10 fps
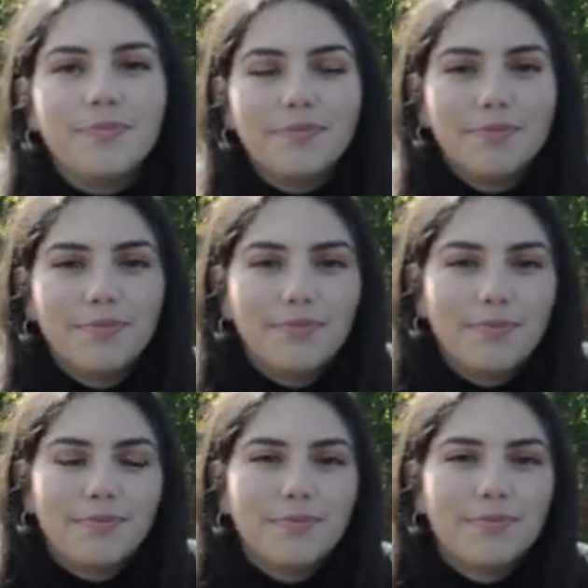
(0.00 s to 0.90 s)

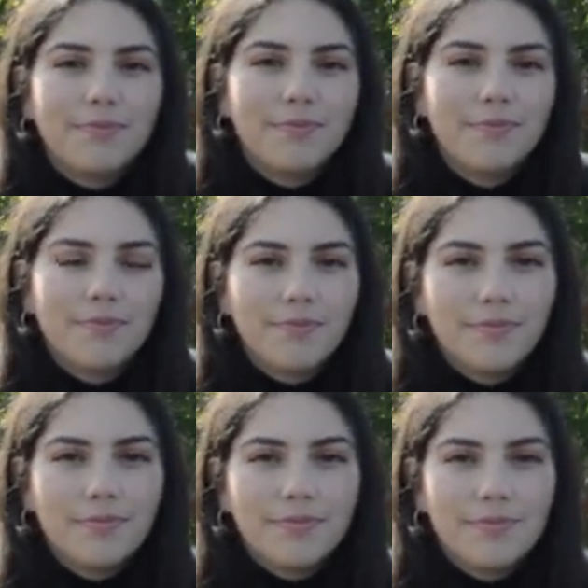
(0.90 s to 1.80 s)

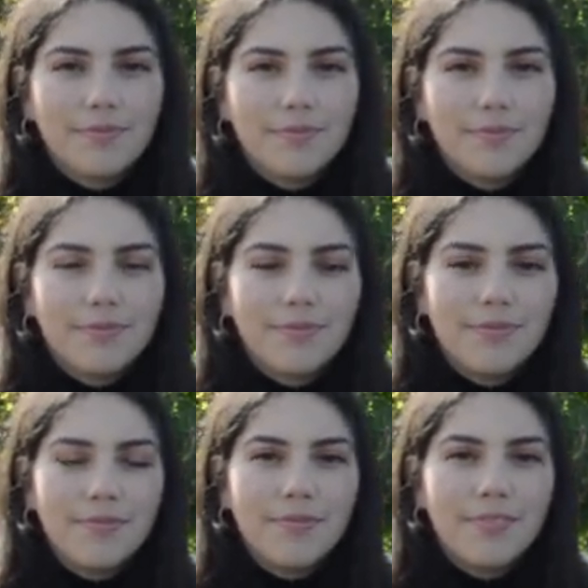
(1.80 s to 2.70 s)

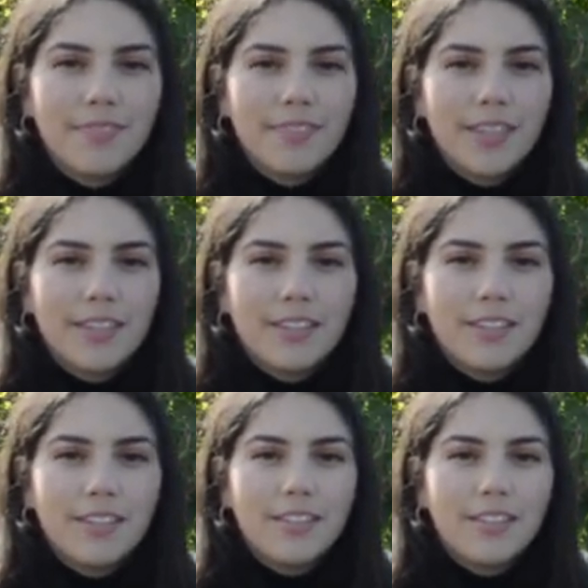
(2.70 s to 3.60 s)

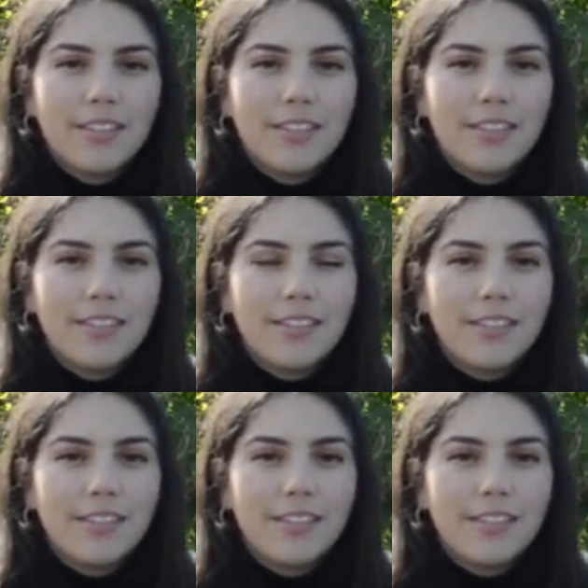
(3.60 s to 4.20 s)
The person shown says nothing.